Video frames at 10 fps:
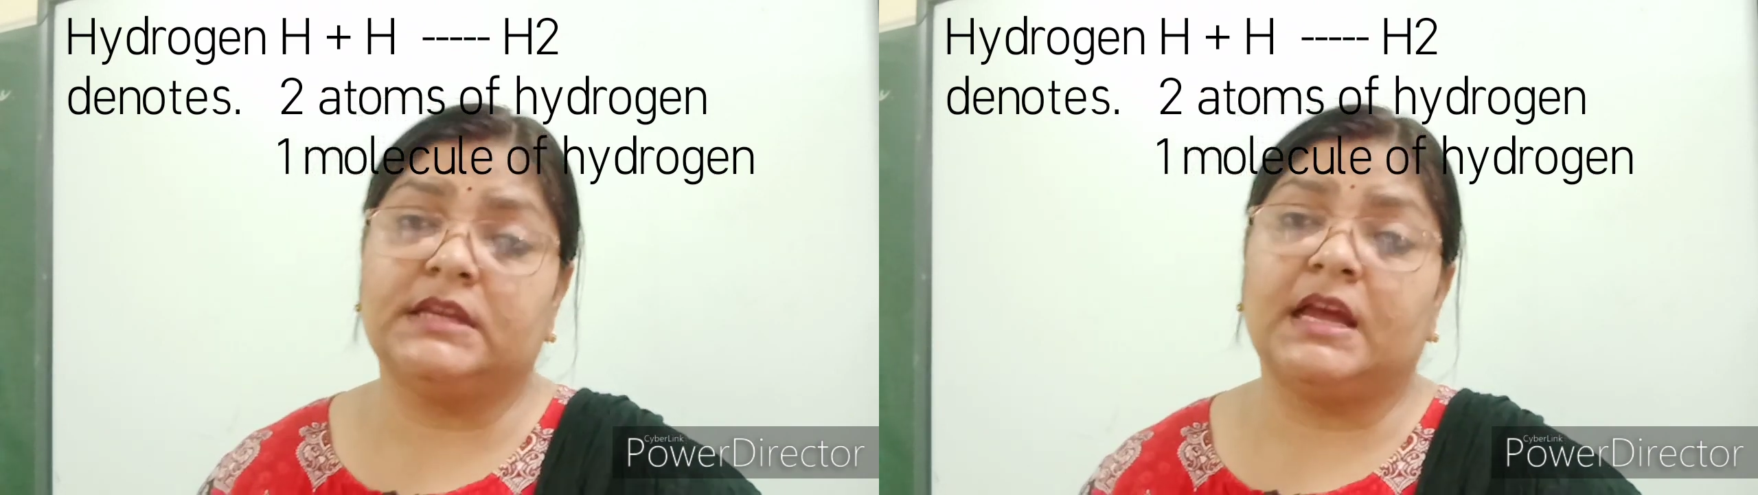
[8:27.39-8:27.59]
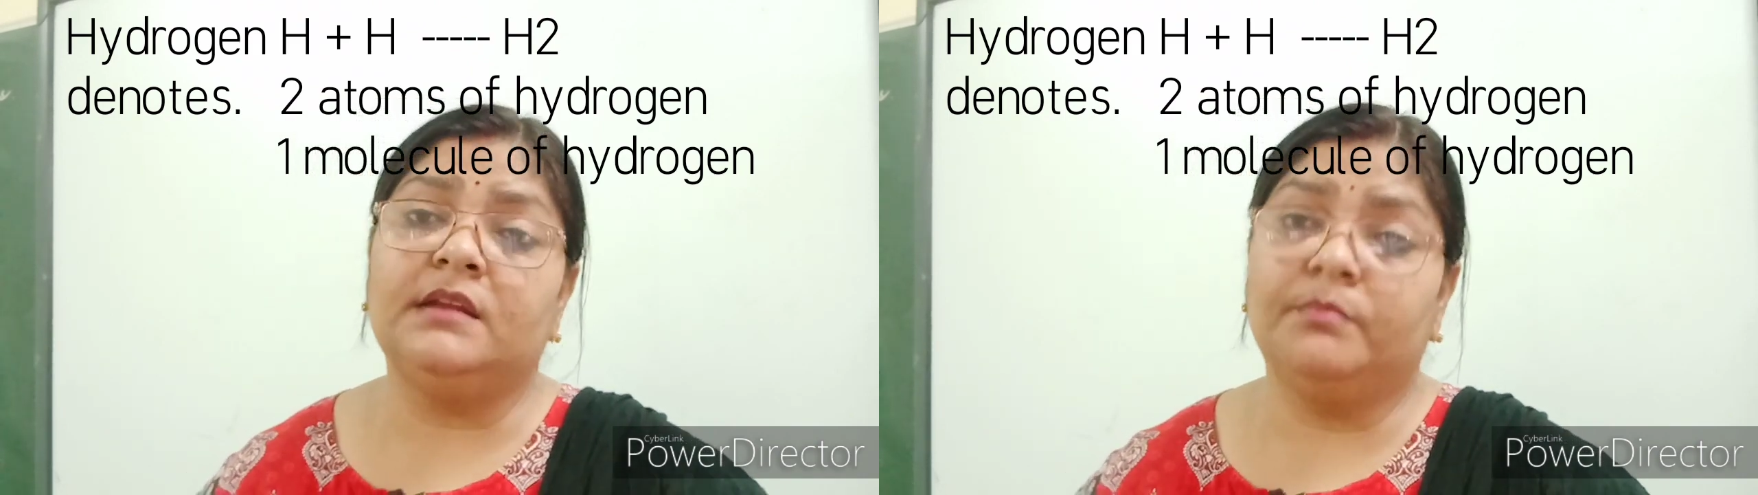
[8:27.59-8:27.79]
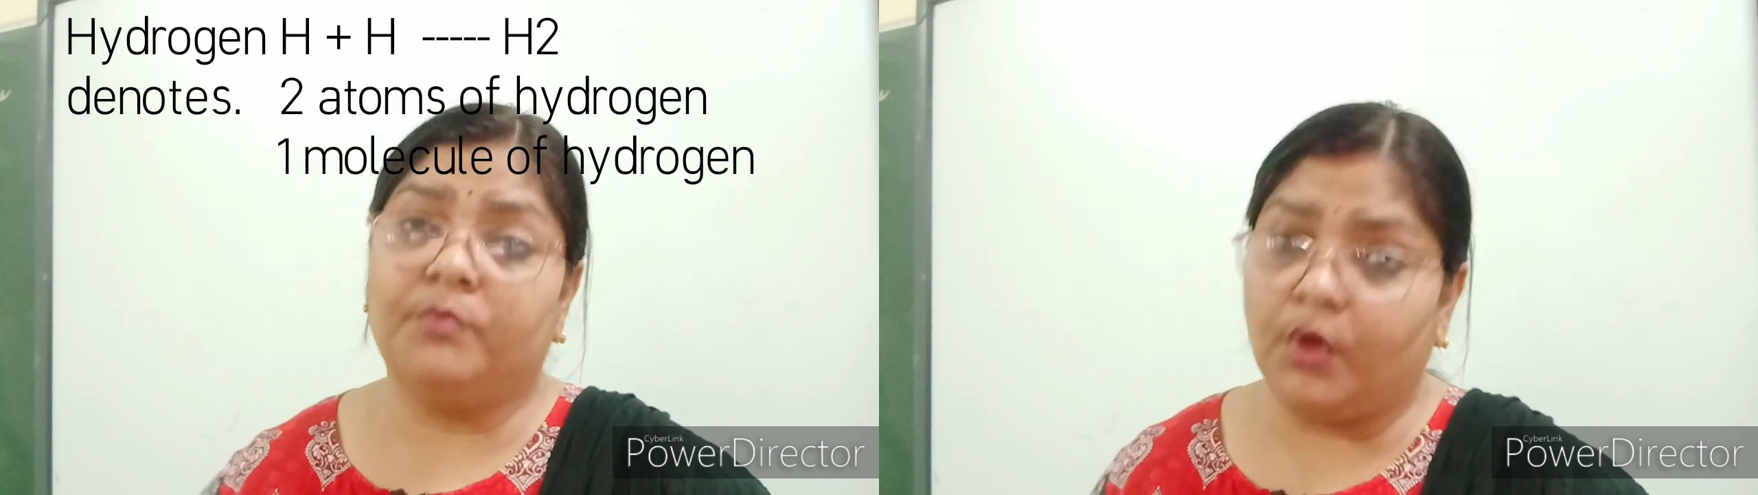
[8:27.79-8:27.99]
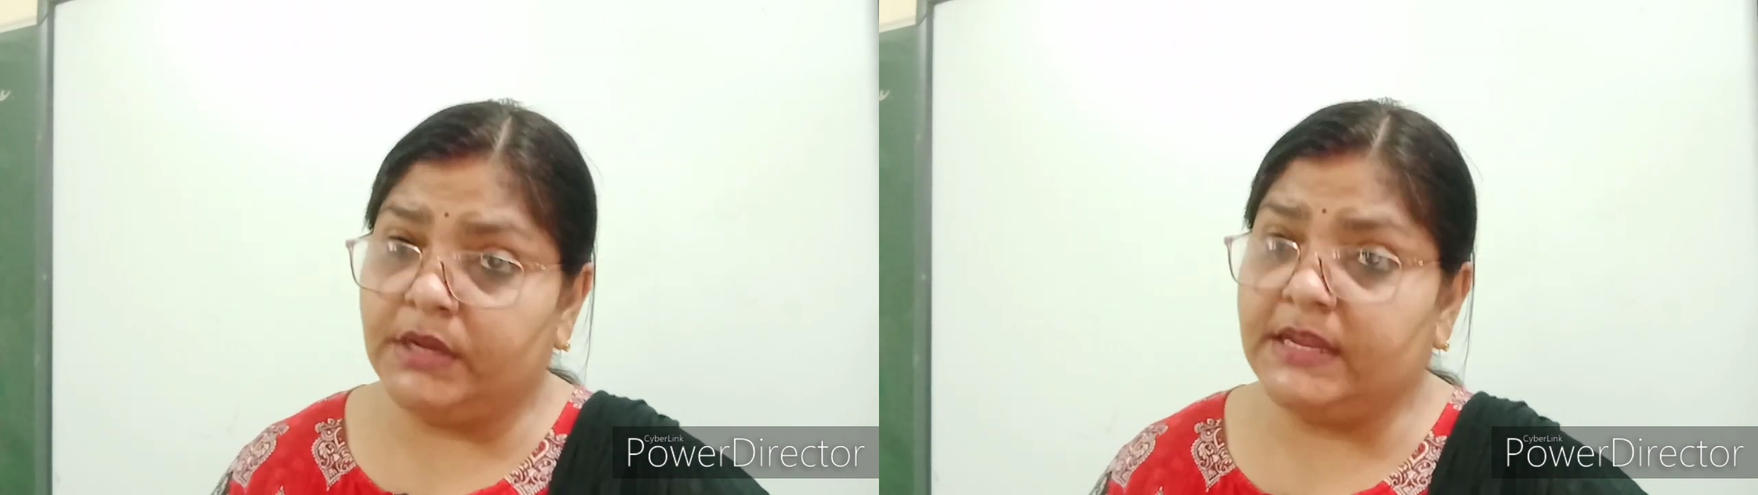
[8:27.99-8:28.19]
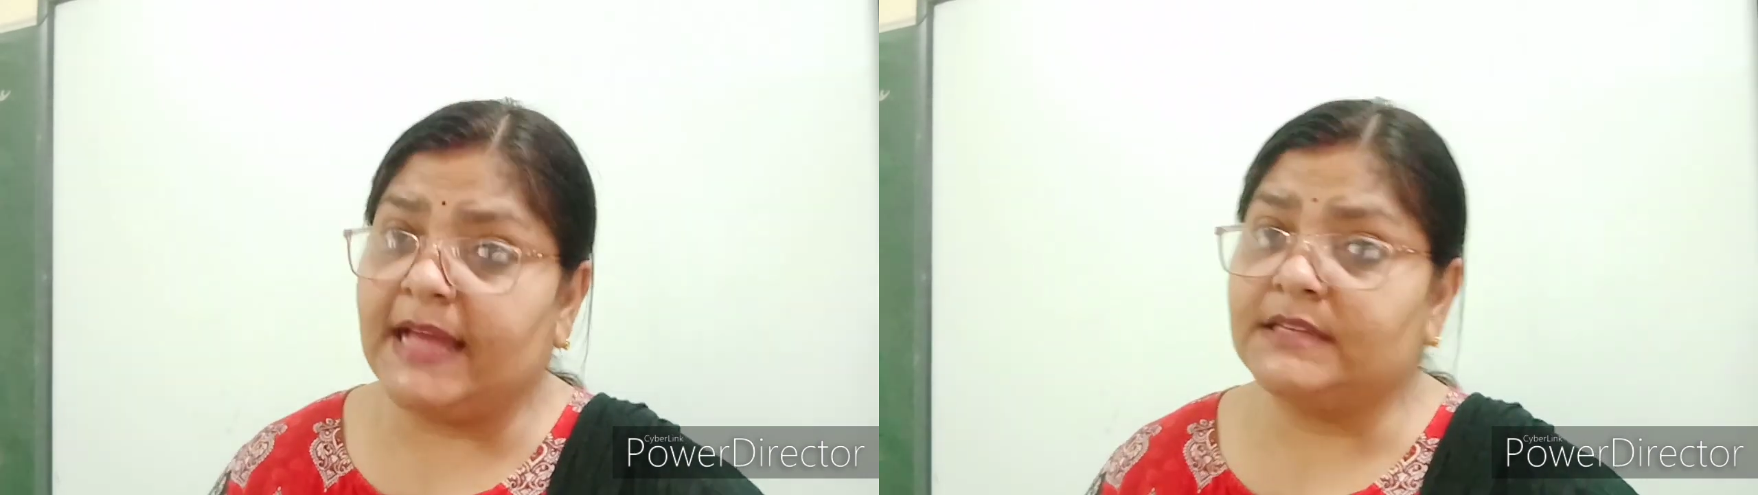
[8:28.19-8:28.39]
are
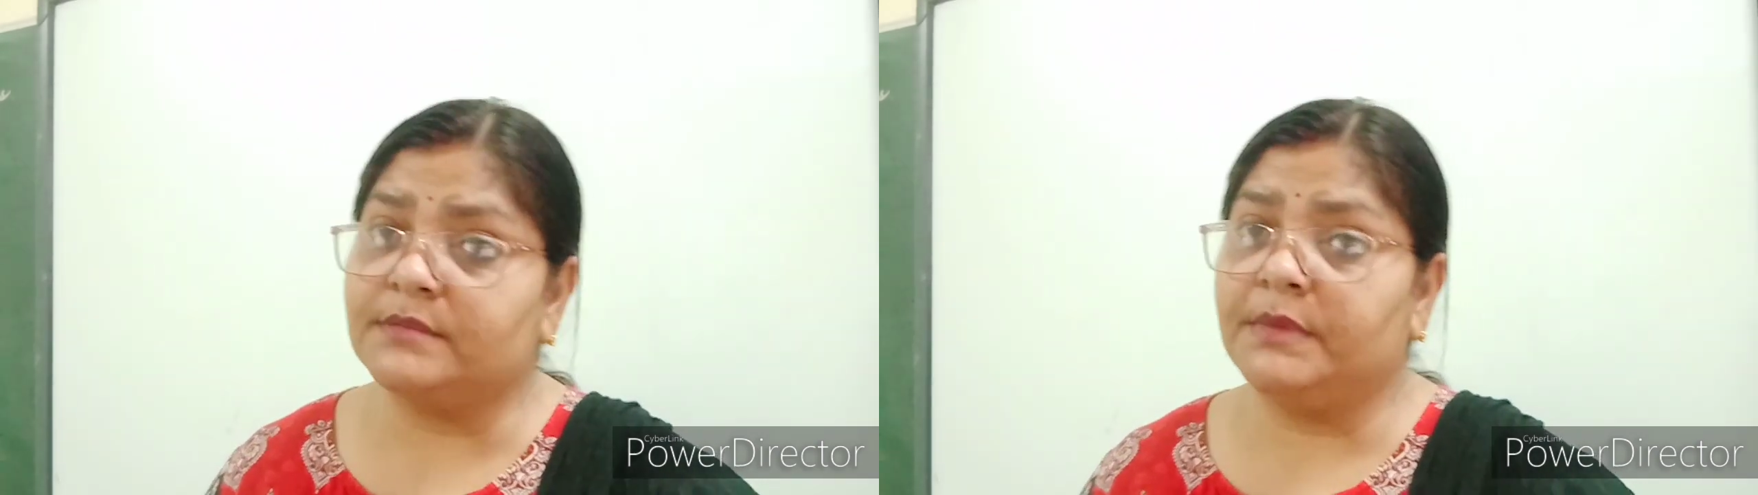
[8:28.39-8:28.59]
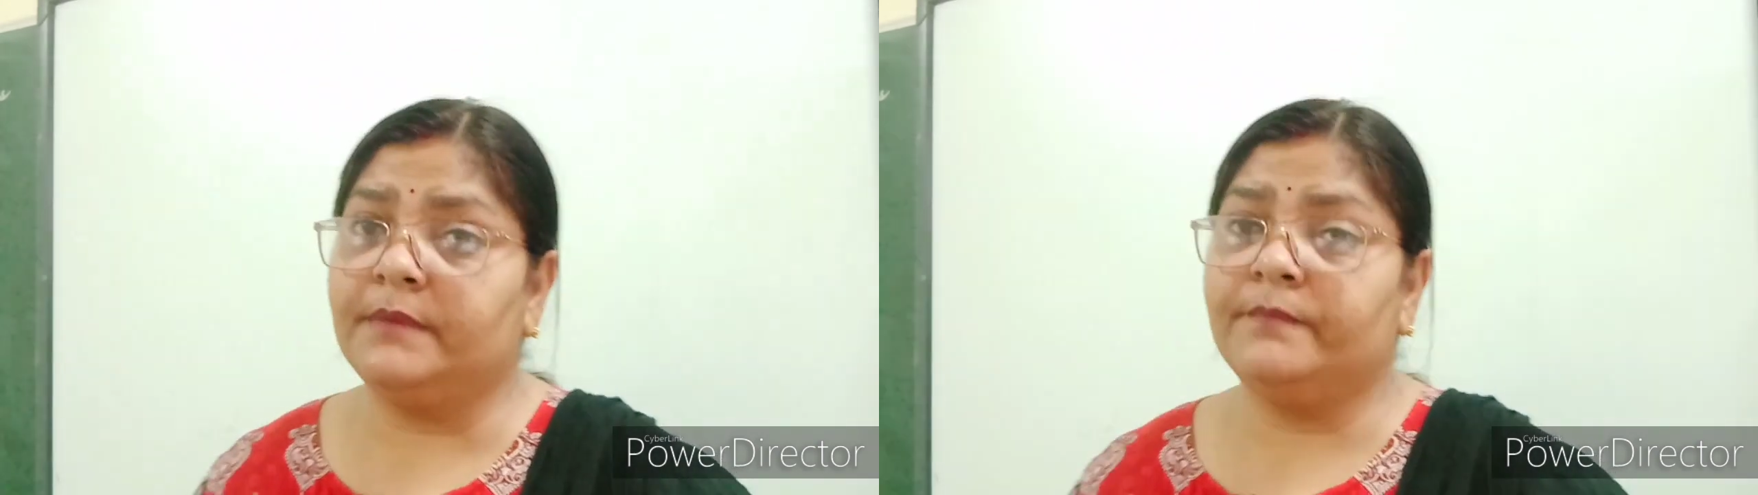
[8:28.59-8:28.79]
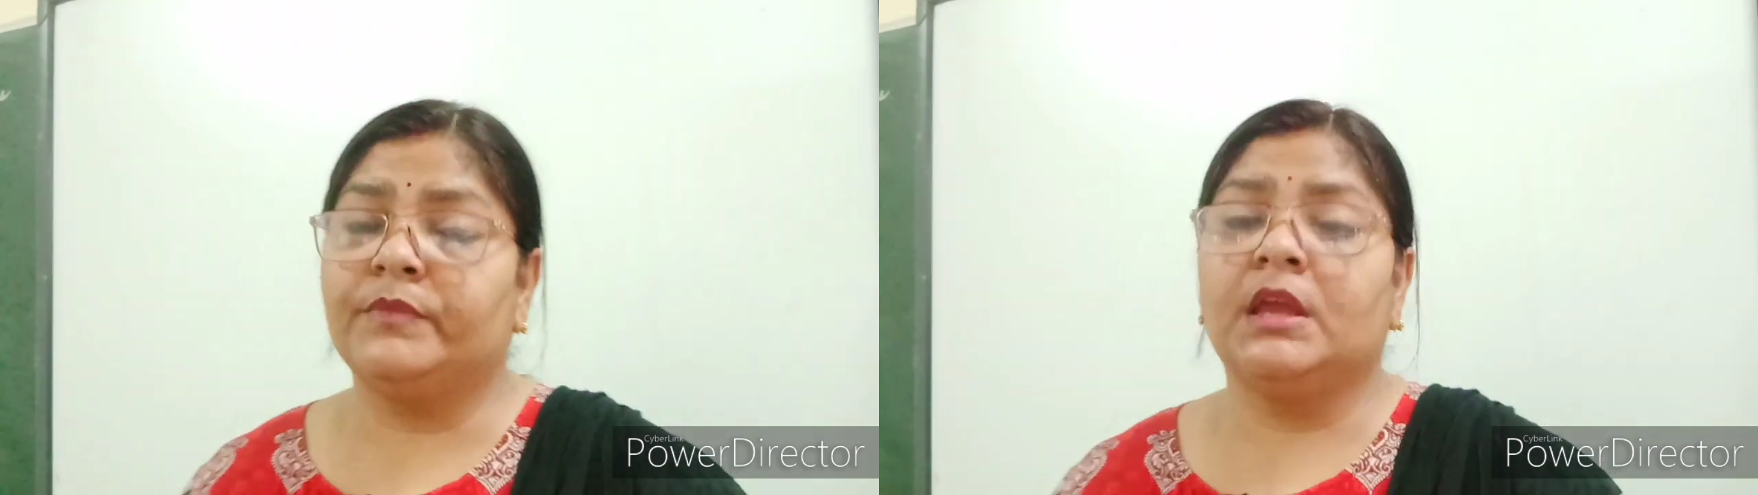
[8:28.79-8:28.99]
polyatomic.